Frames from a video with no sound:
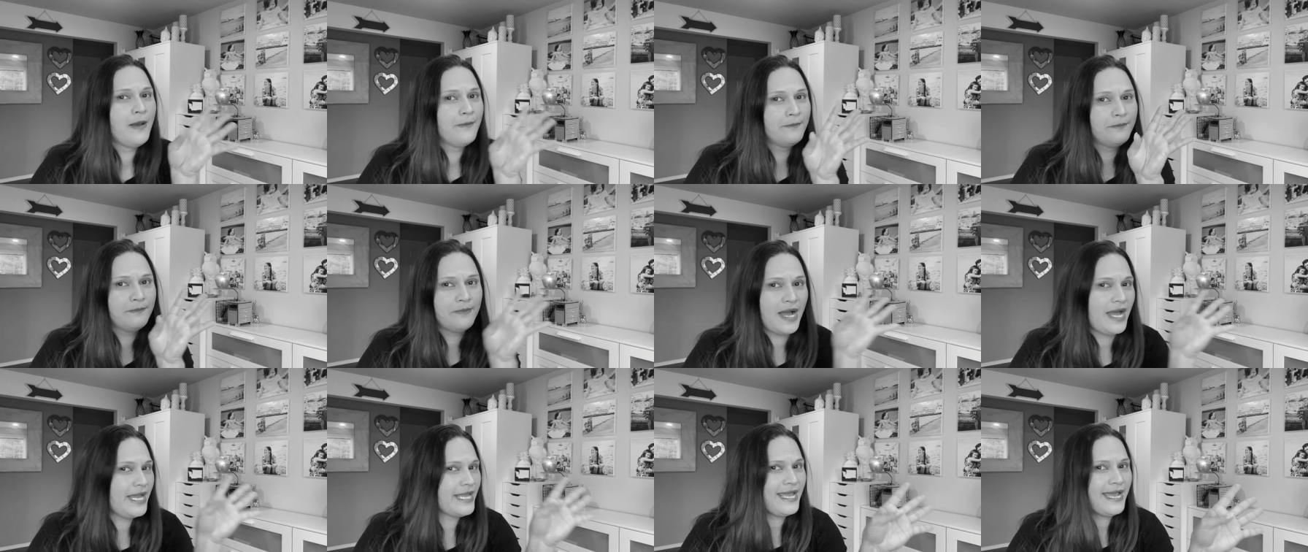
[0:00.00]

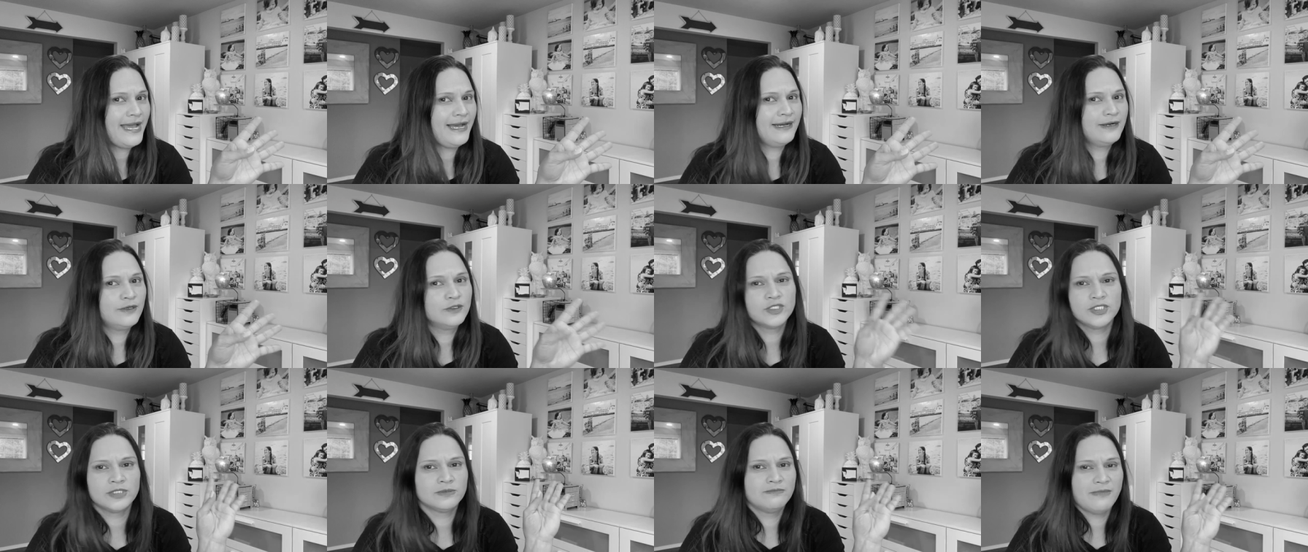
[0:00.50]
my
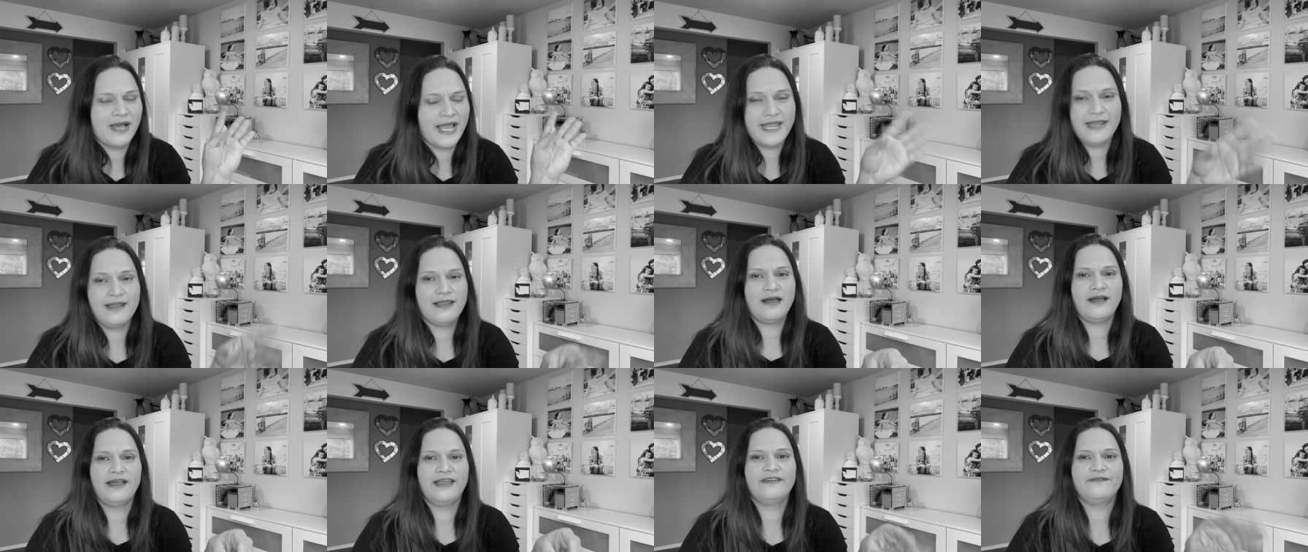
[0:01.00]
house, my
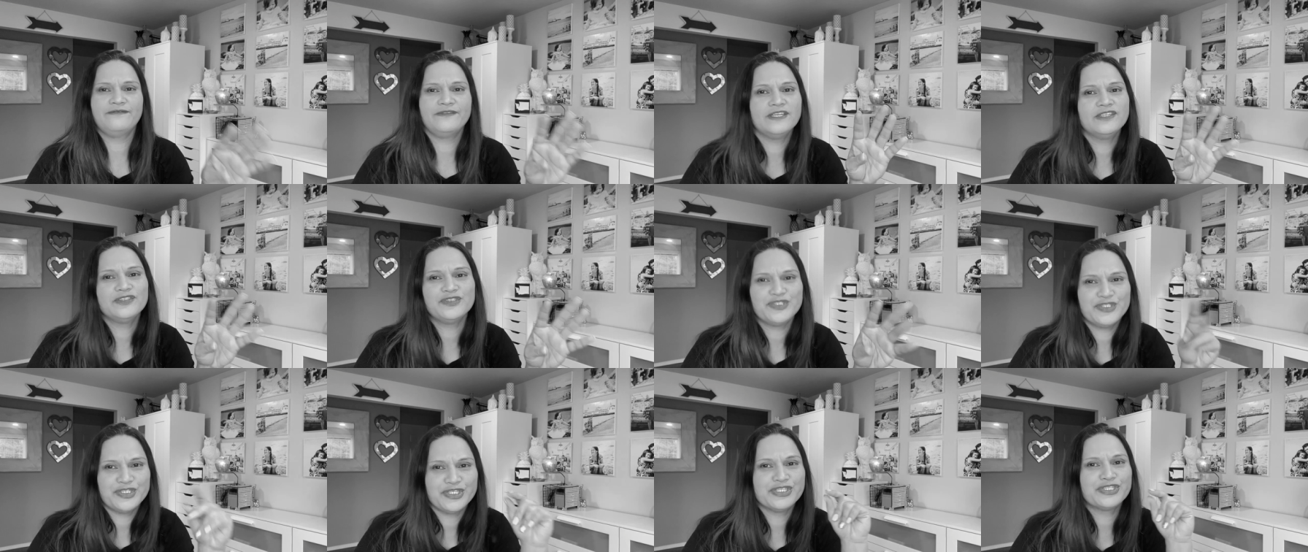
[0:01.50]
life
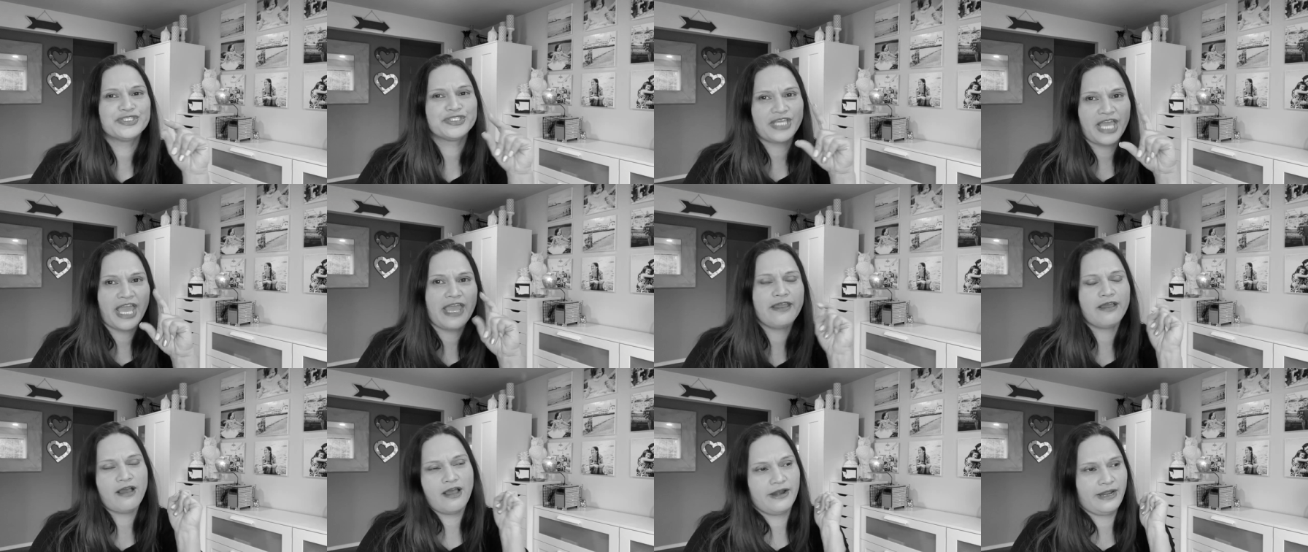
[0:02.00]
is just
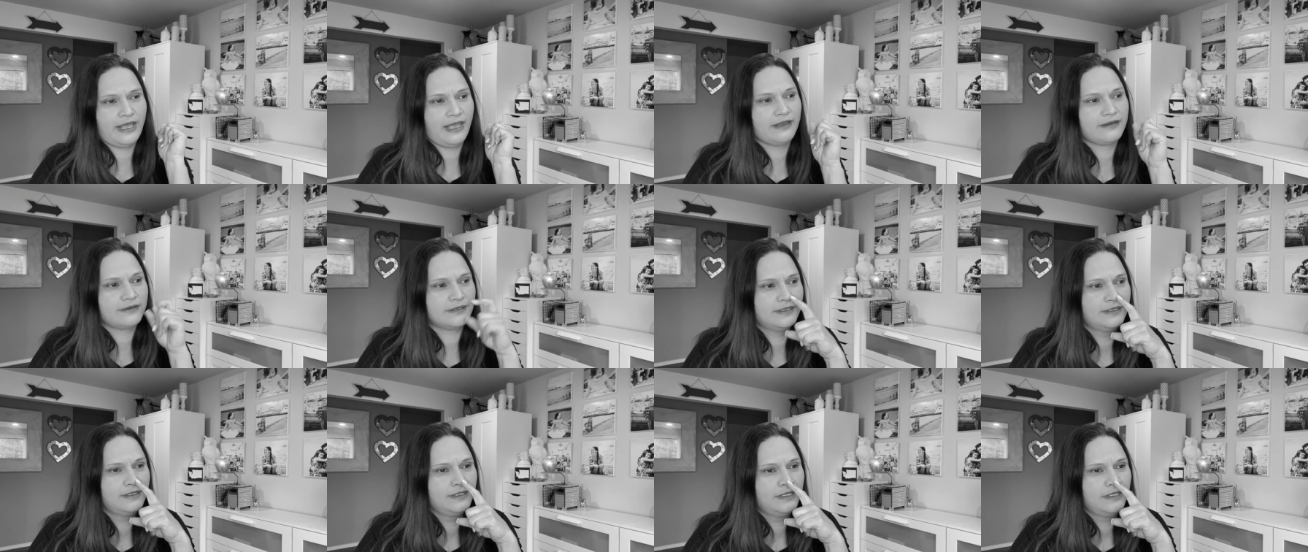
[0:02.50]
chaotic.